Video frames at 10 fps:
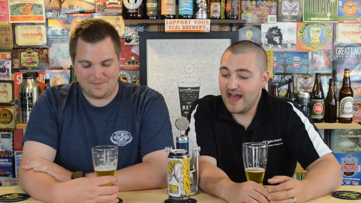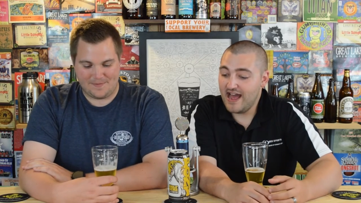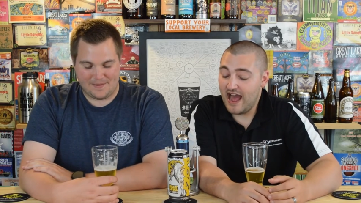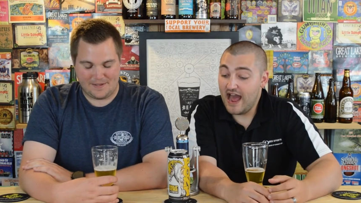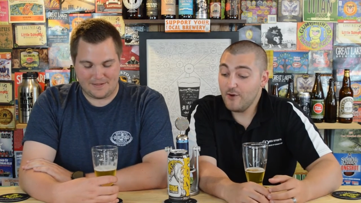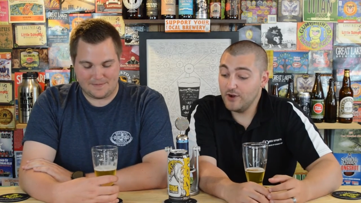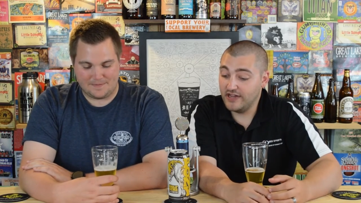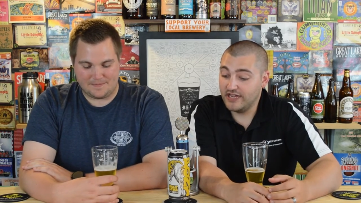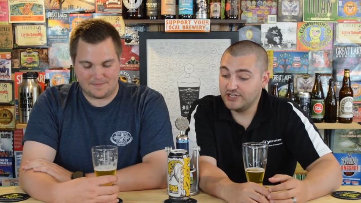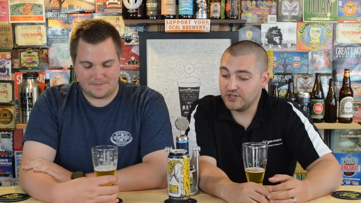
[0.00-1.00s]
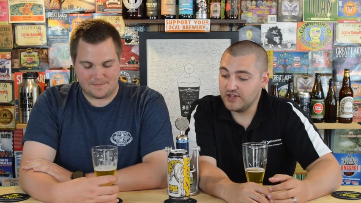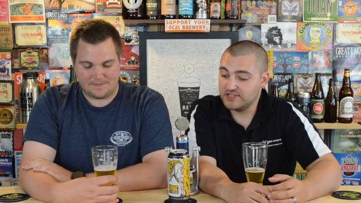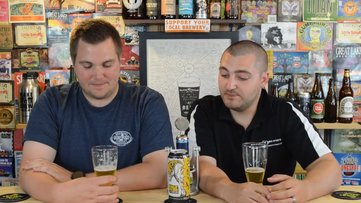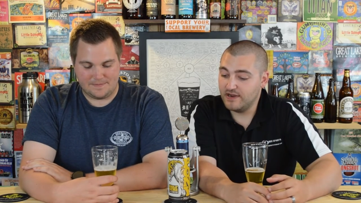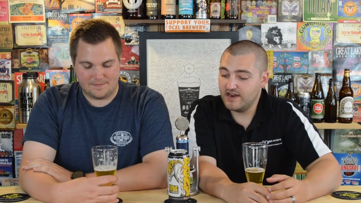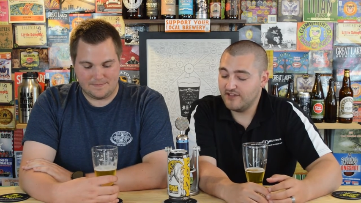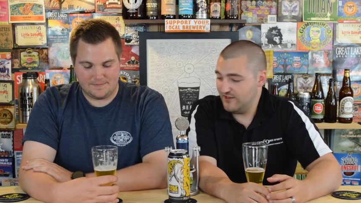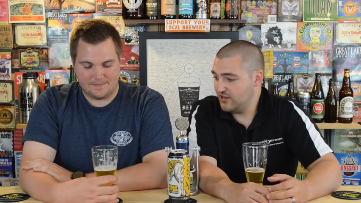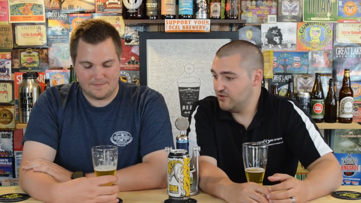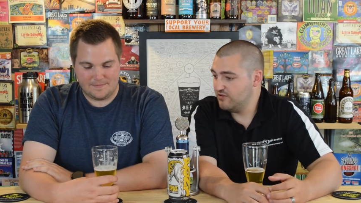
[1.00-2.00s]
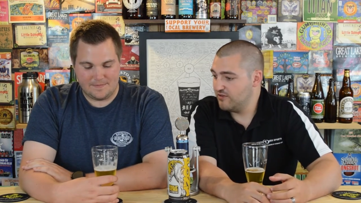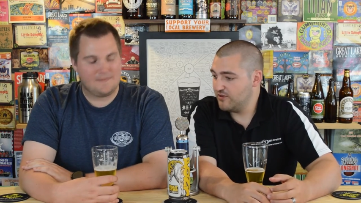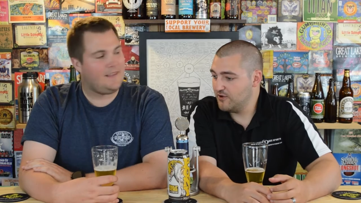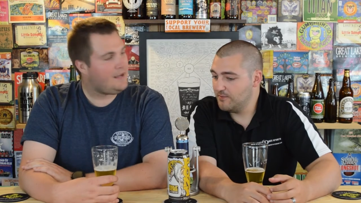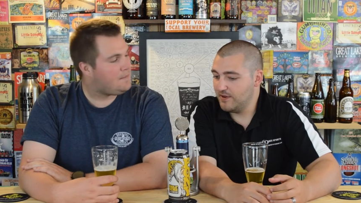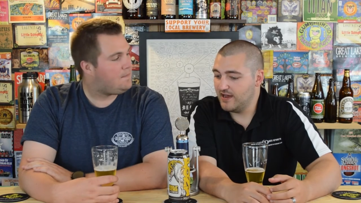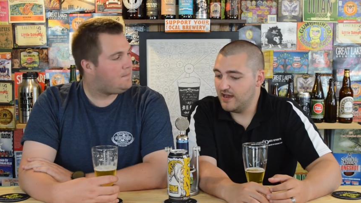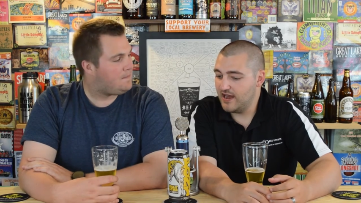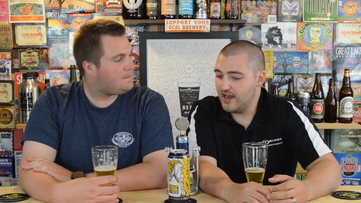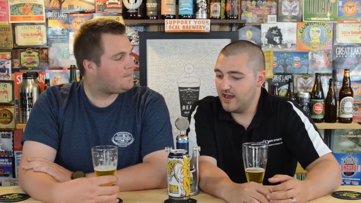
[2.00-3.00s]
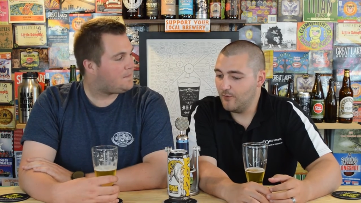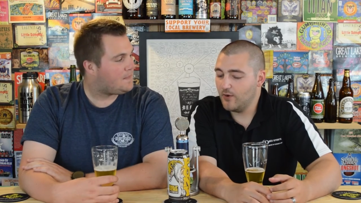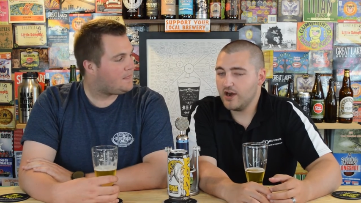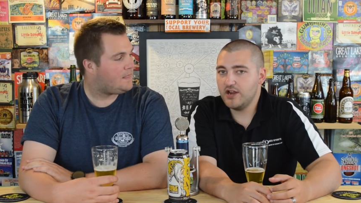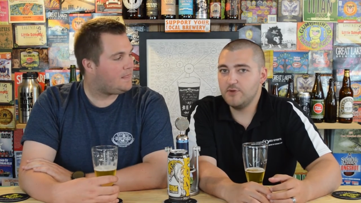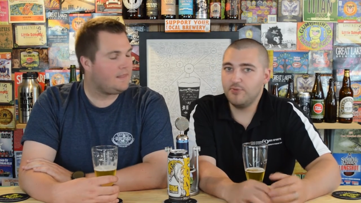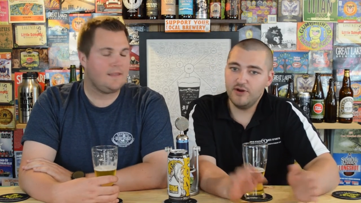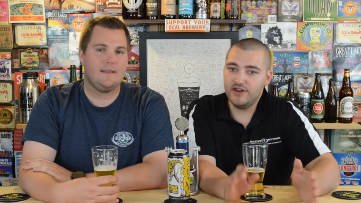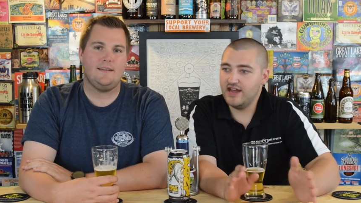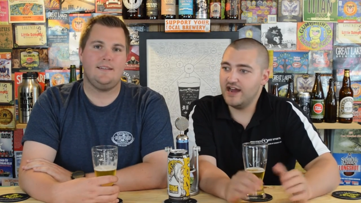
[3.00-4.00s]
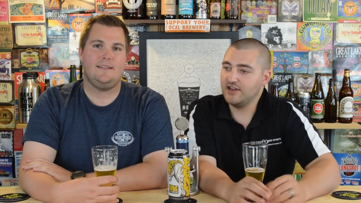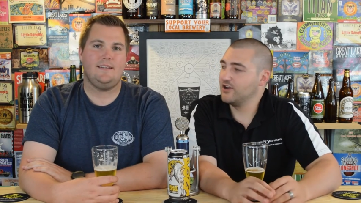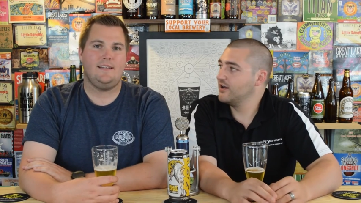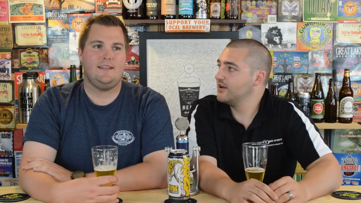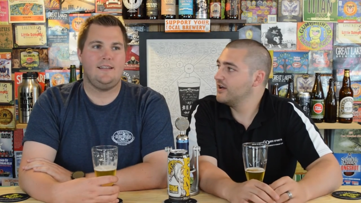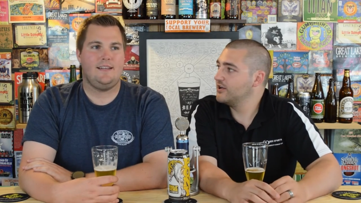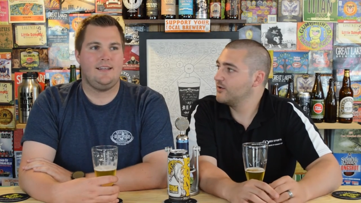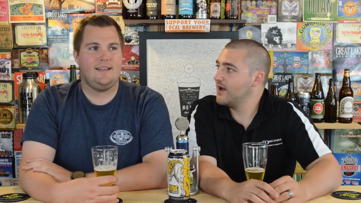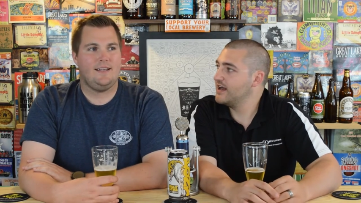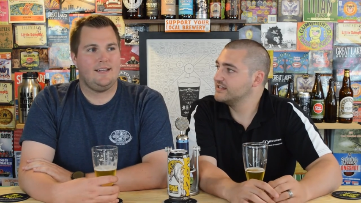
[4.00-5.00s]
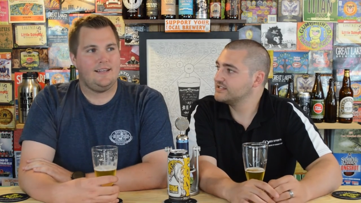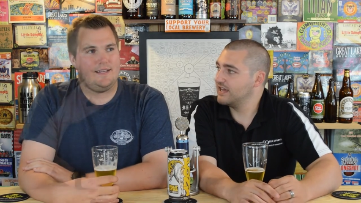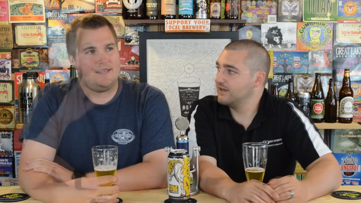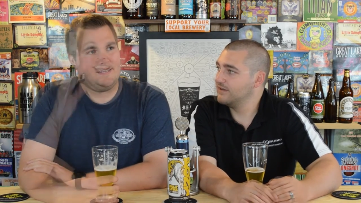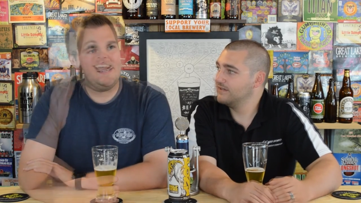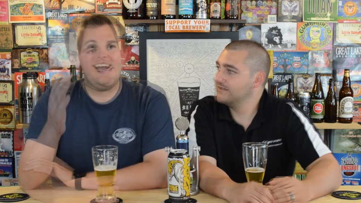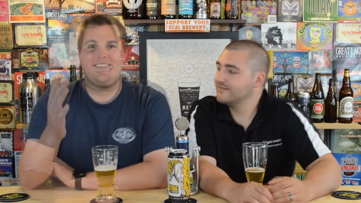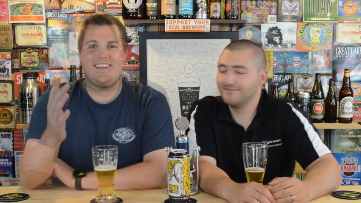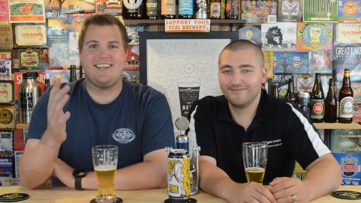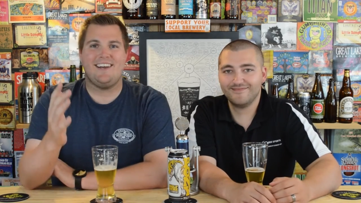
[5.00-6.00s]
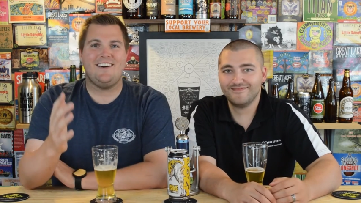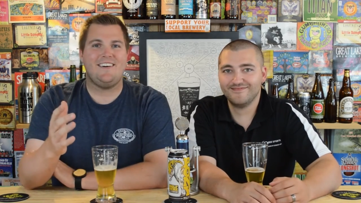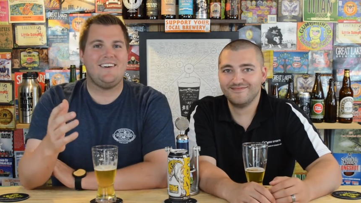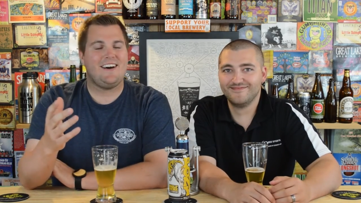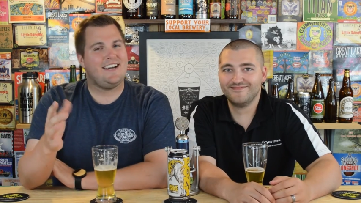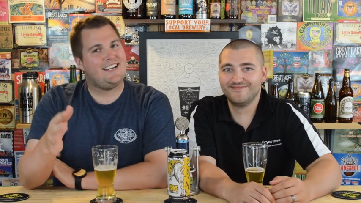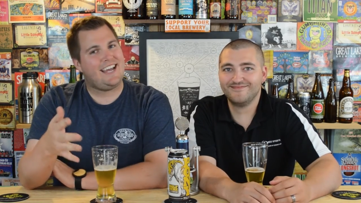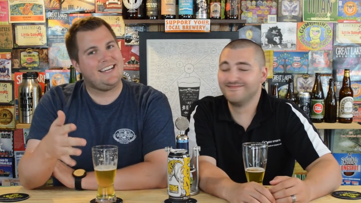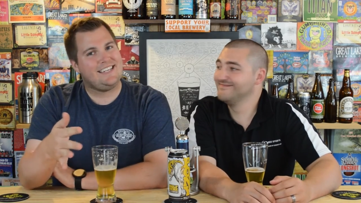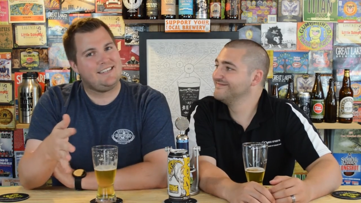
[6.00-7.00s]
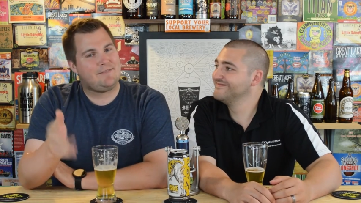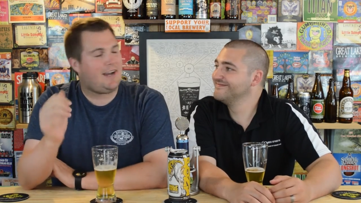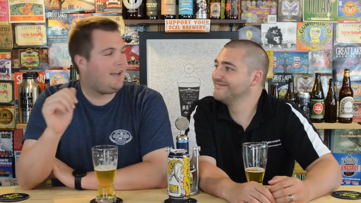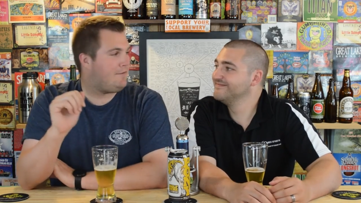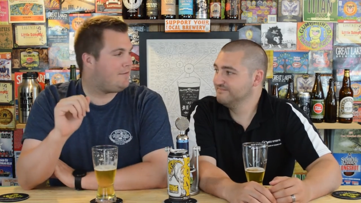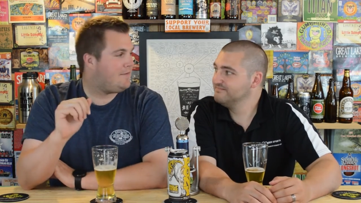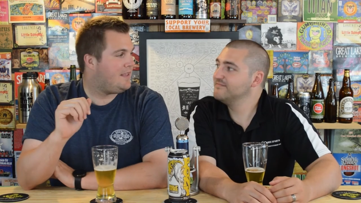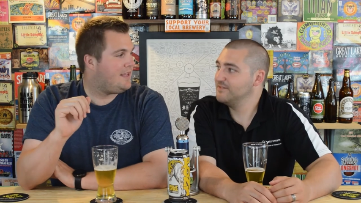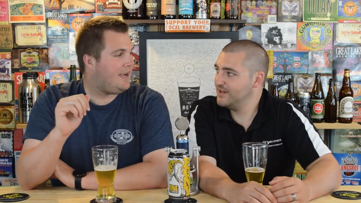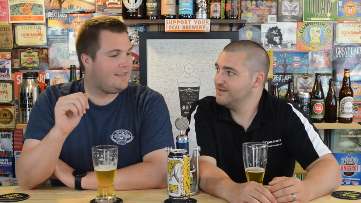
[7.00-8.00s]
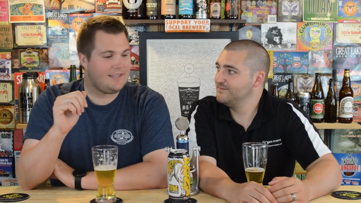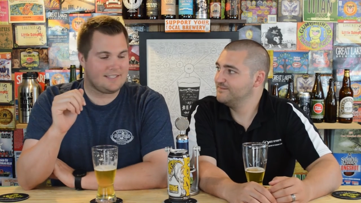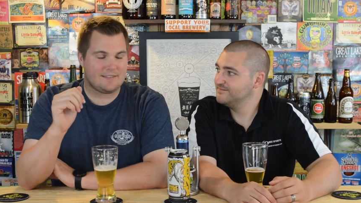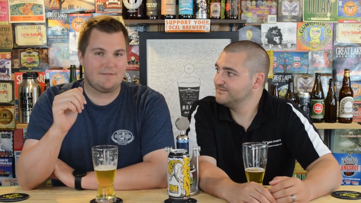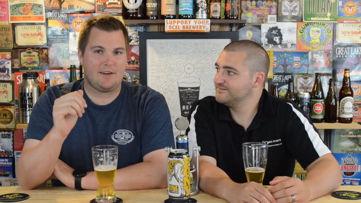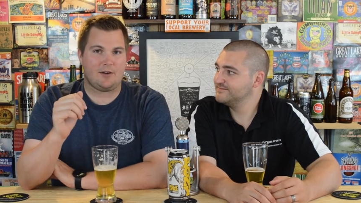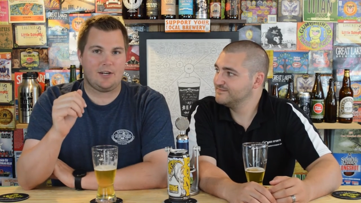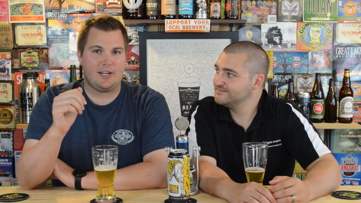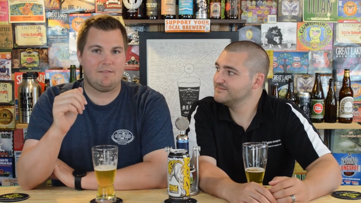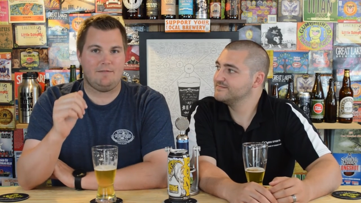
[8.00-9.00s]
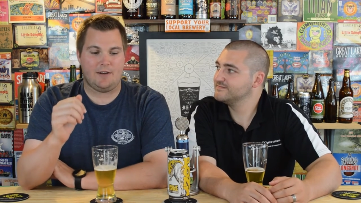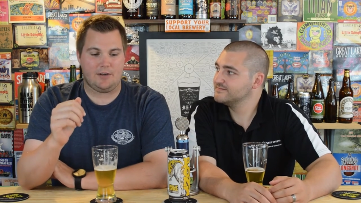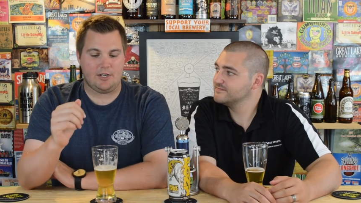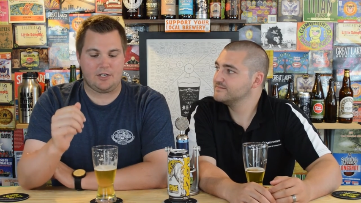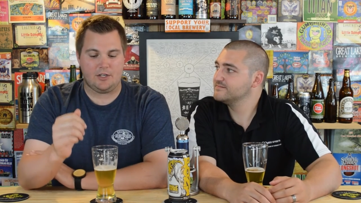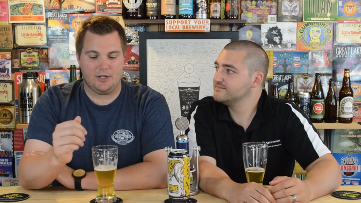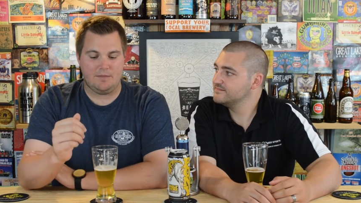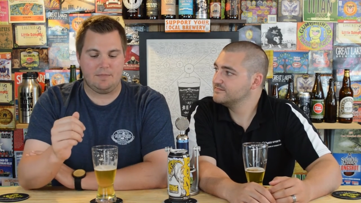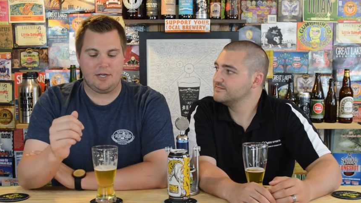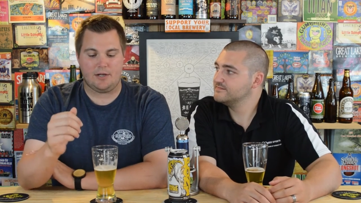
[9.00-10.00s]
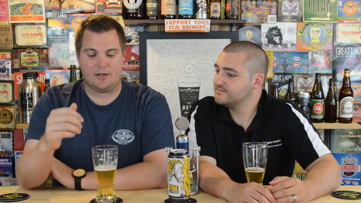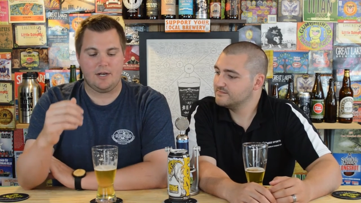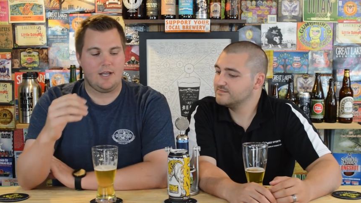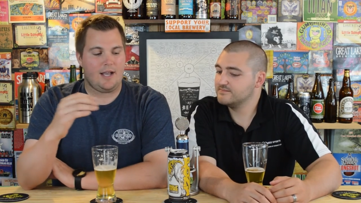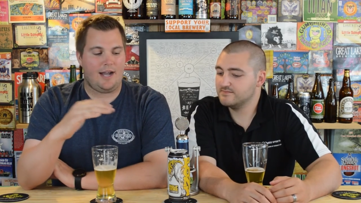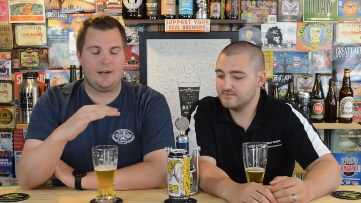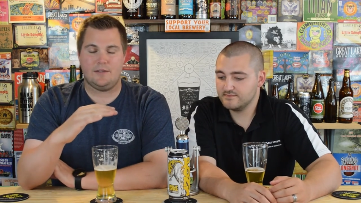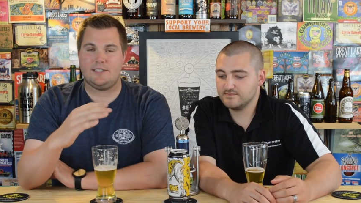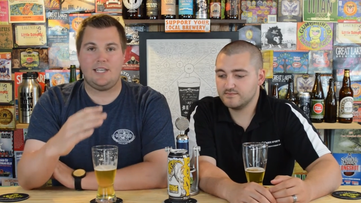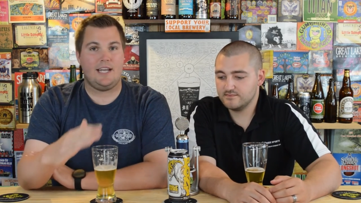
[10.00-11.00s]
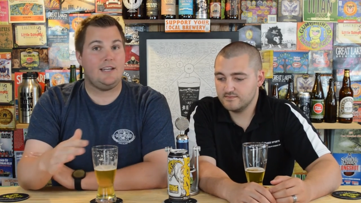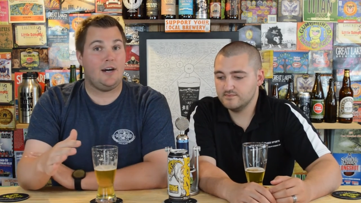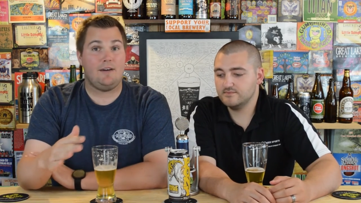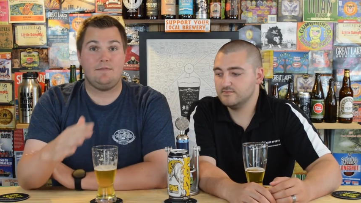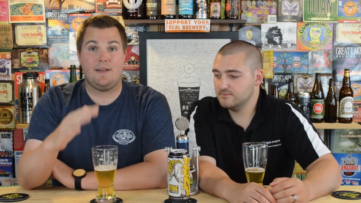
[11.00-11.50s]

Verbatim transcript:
Speaker 1: I, I really enjoy this beer, and I think you do too. Yeah. But uh, where are you putting it on your on your rating scale?
Speaker 2: I'm gonna go uh, 95. Okay. I think it's a very very good beer. I don't see any off